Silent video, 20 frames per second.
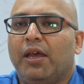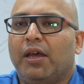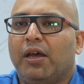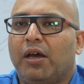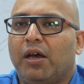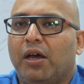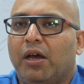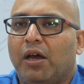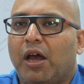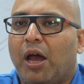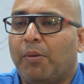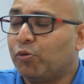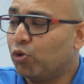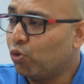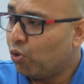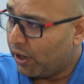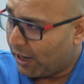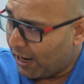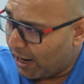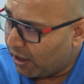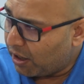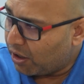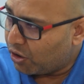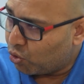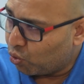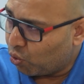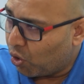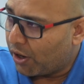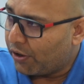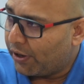up to, again,
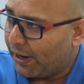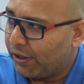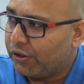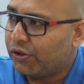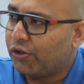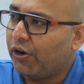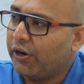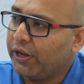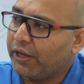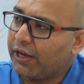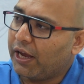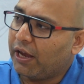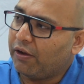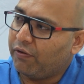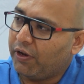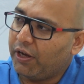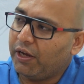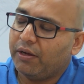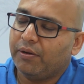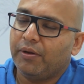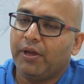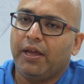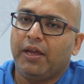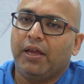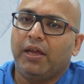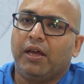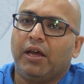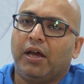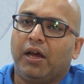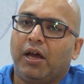230 kV,
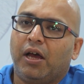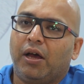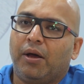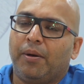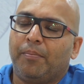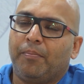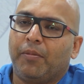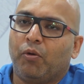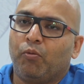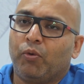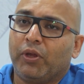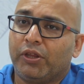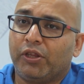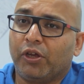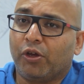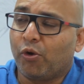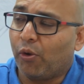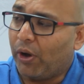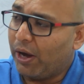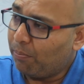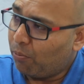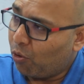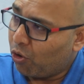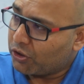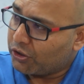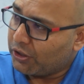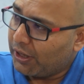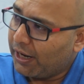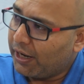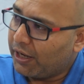with the gray
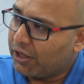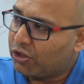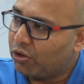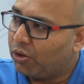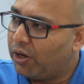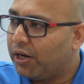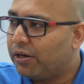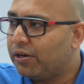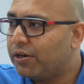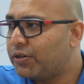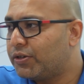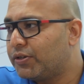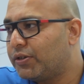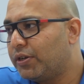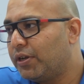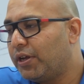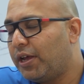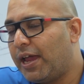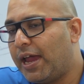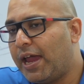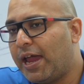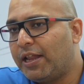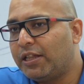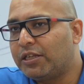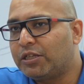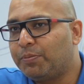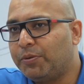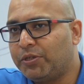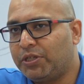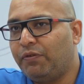porcelain insulators, and
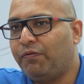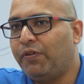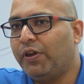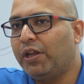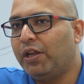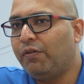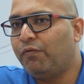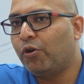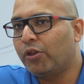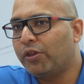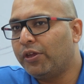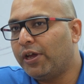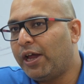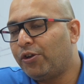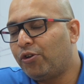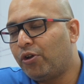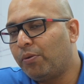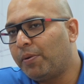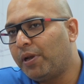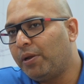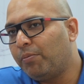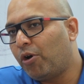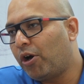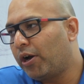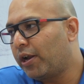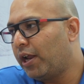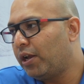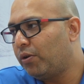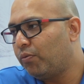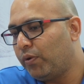specifically the IEEE
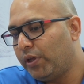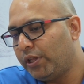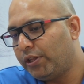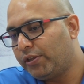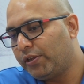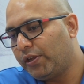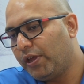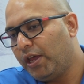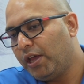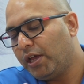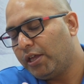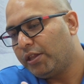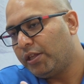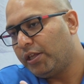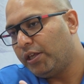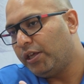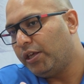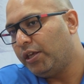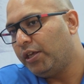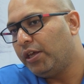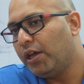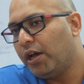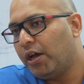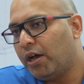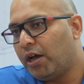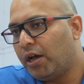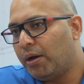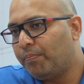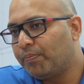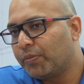market with the
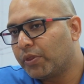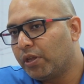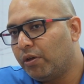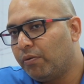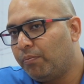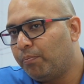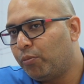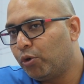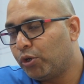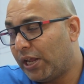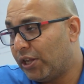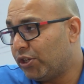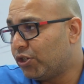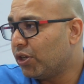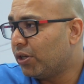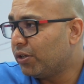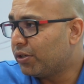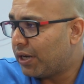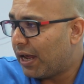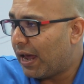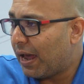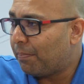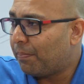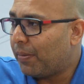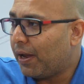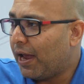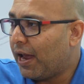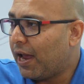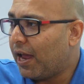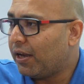potential tap
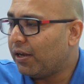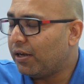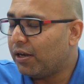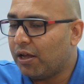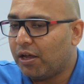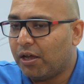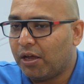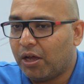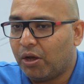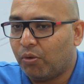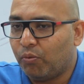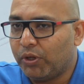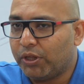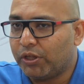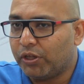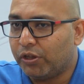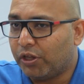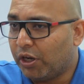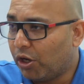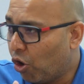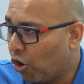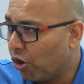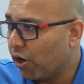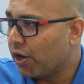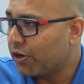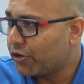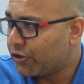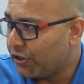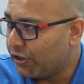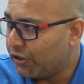and with the
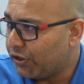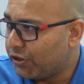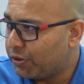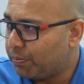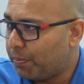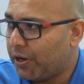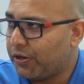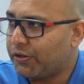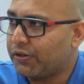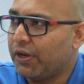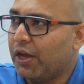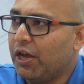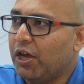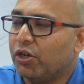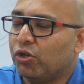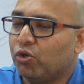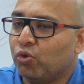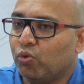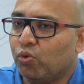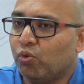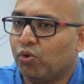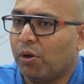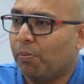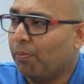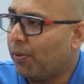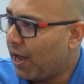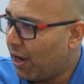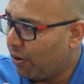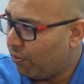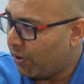longer CT space to
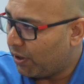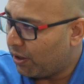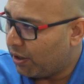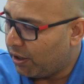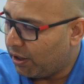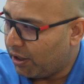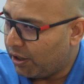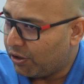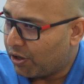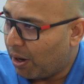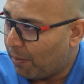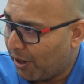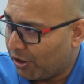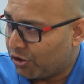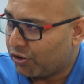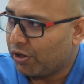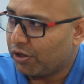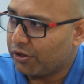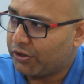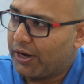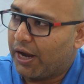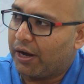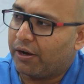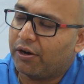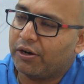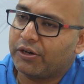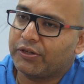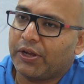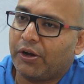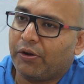comply with the dimensional
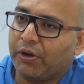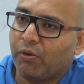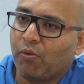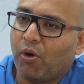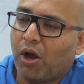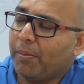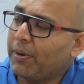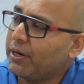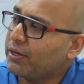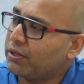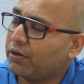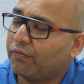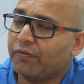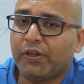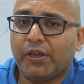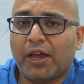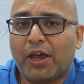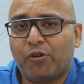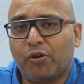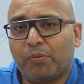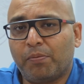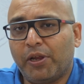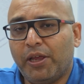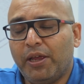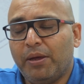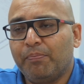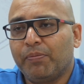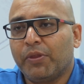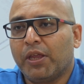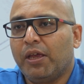standards and requirements of the
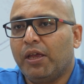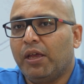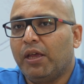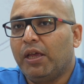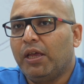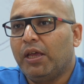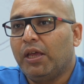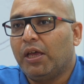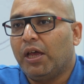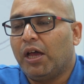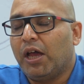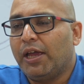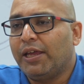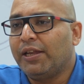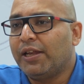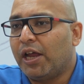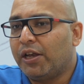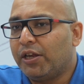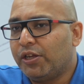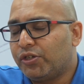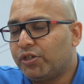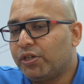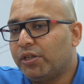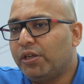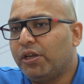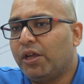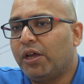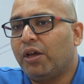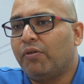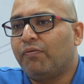IEEE. In
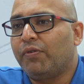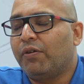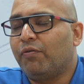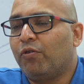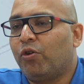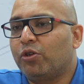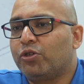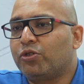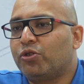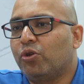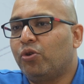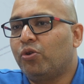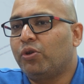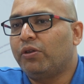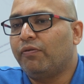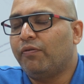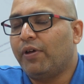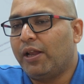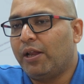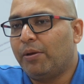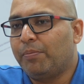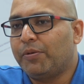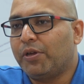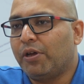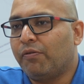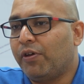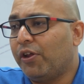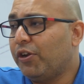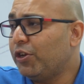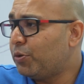addition, we have also developed
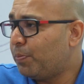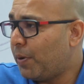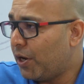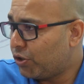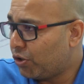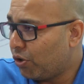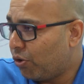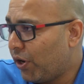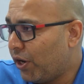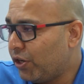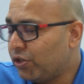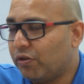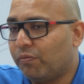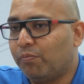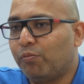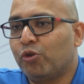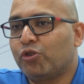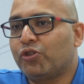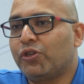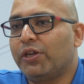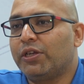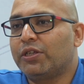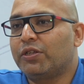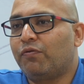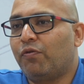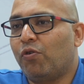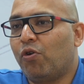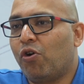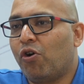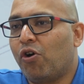a very special range of bushings
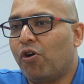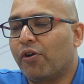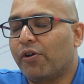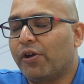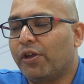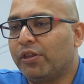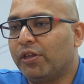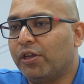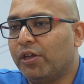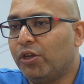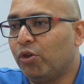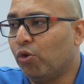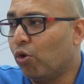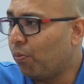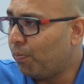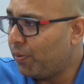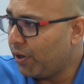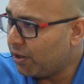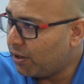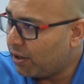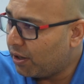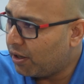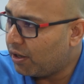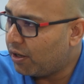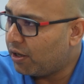for the European